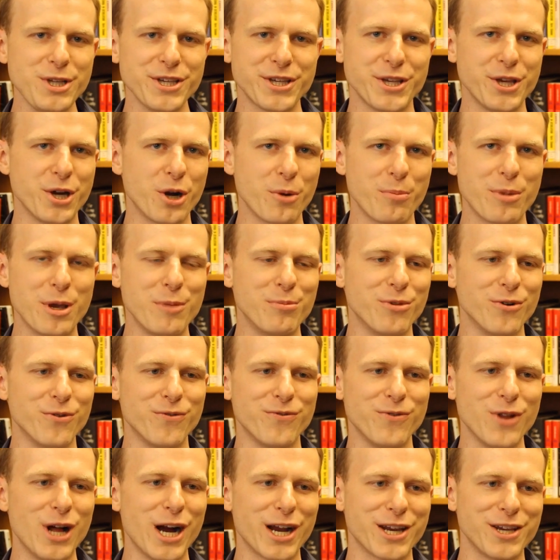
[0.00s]
young people
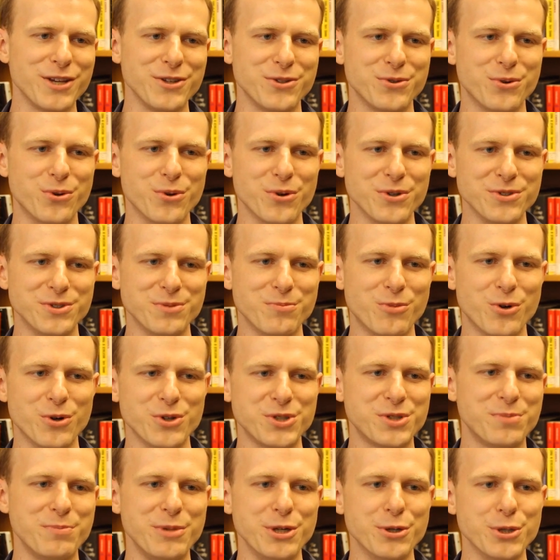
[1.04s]
flocking towards more
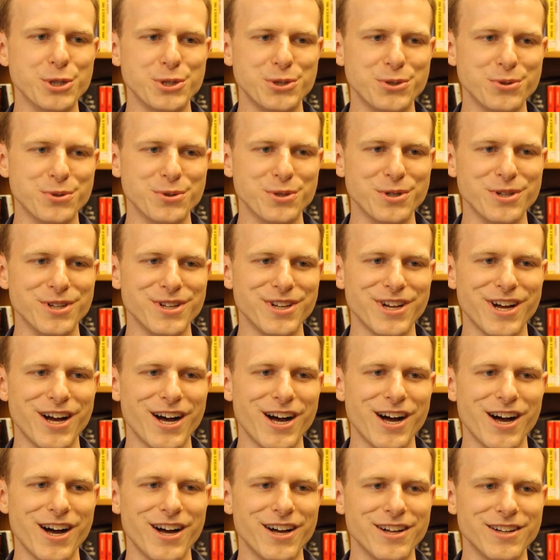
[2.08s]

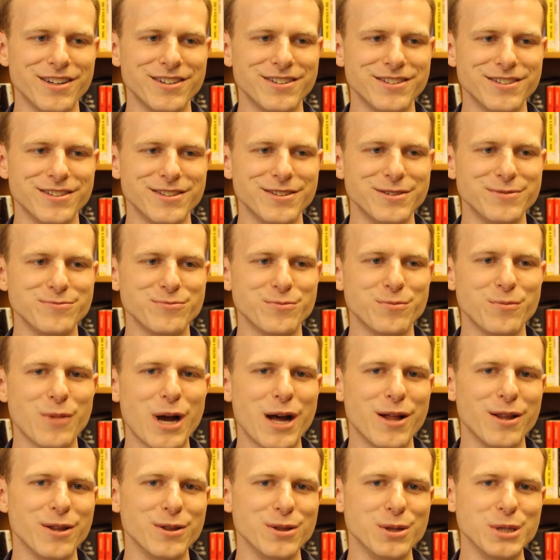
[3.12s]
spiritual
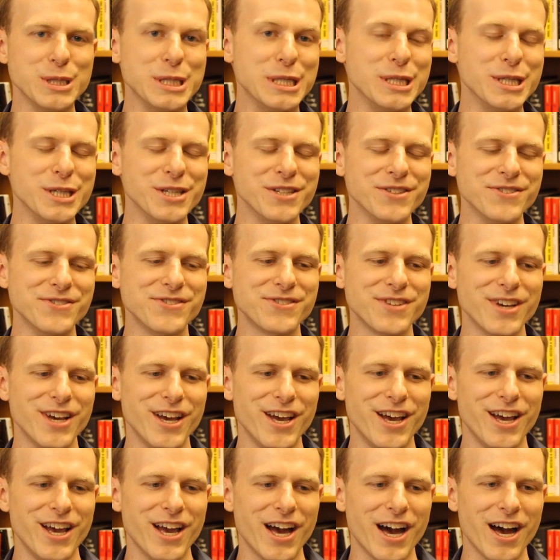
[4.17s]
leanings.
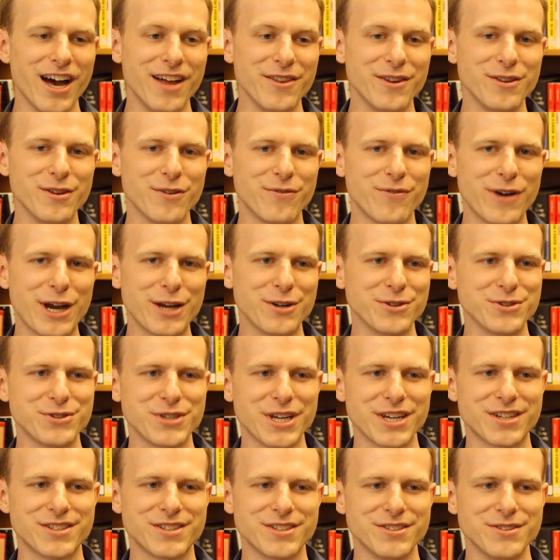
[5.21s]
And then the final
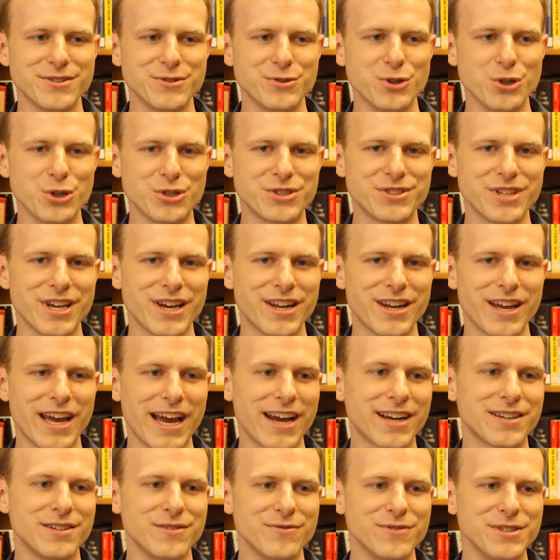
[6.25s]
section looks at
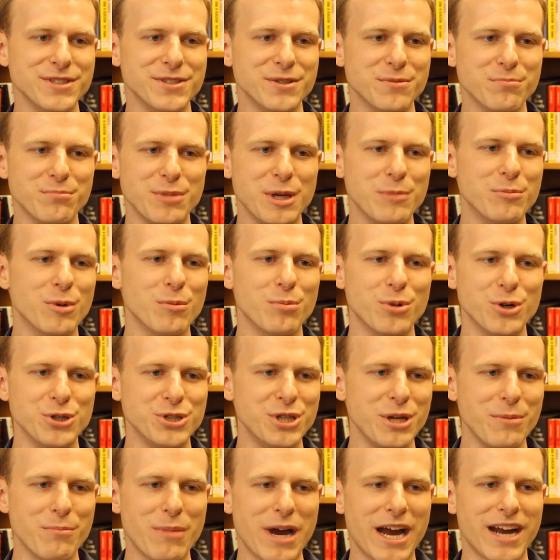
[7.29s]
activism, people
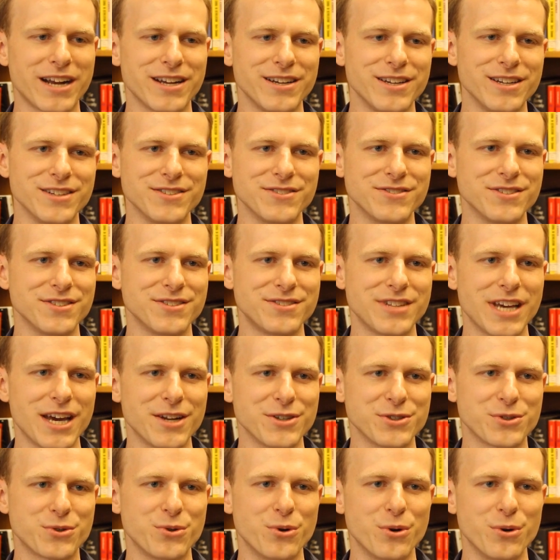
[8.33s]
pushing back against the
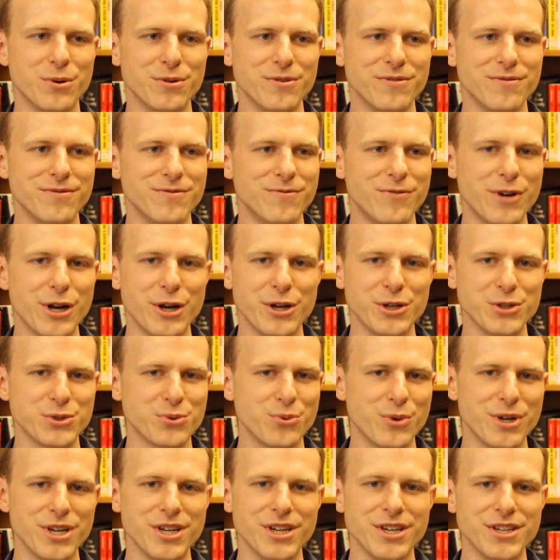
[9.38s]
status quo in various
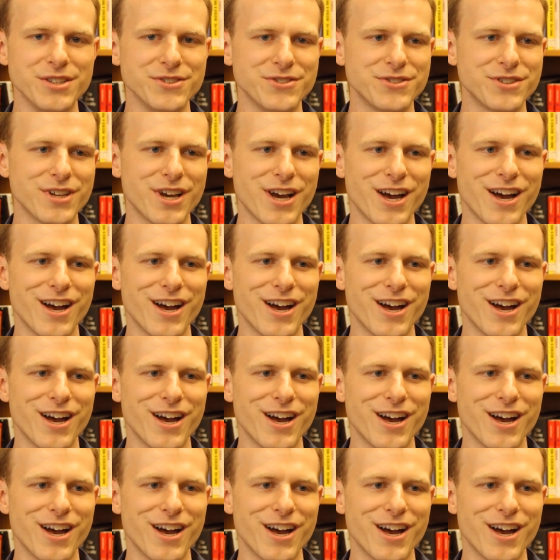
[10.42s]
ways,